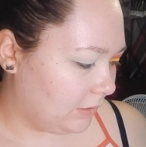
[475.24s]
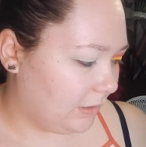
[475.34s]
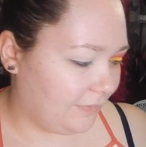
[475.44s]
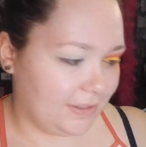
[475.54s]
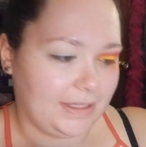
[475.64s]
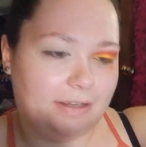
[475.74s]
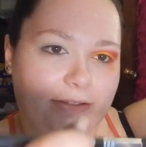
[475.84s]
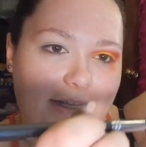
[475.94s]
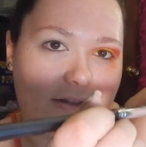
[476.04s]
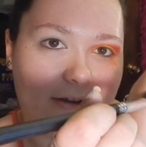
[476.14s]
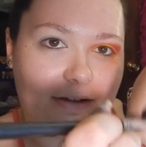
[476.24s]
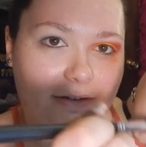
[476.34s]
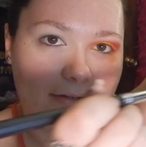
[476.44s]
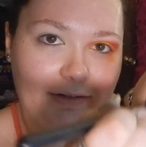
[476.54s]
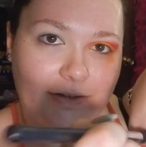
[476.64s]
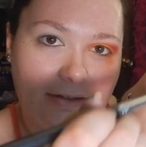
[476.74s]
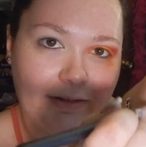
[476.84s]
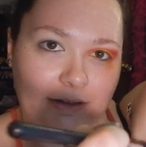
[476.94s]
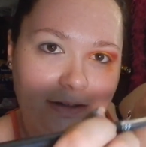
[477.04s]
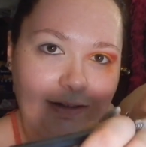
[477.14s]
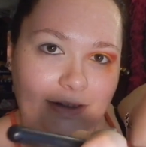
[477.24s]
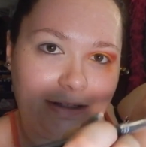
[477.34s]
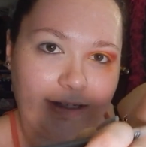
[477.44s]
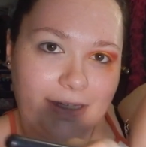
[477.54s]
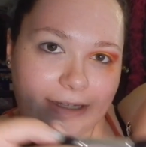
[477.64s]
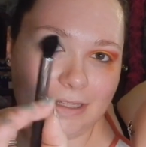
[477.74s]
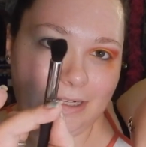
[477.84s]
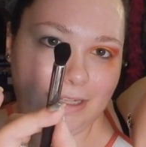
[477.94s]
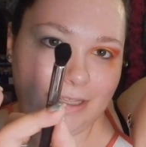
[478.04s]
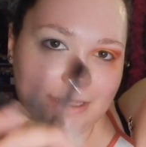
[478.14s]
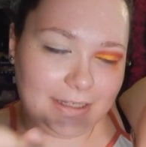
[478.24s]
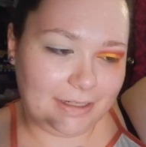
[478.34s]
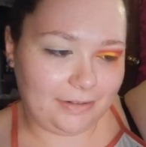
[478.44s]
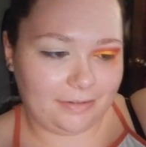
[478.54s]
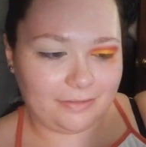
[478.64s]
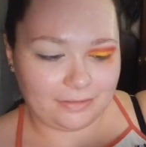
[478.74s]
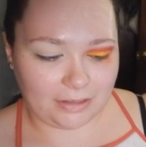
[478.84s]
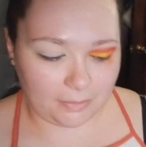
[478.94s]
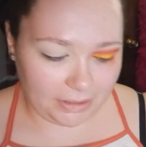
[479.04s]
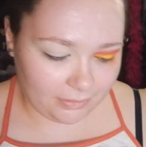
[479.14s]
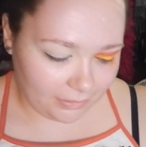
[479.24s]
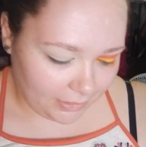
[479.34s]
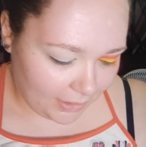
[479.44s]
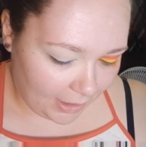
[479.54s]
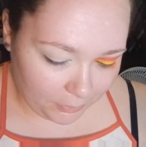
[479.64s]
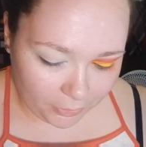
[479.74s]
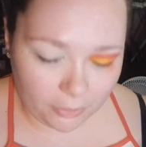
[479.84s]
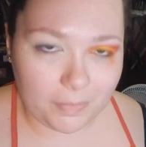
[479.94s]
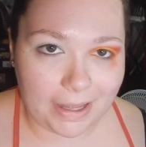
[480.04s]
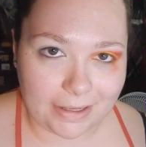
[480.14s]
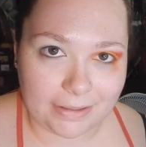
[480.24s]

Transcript: Love this thing, because like, look. Clean. I mean, I will go back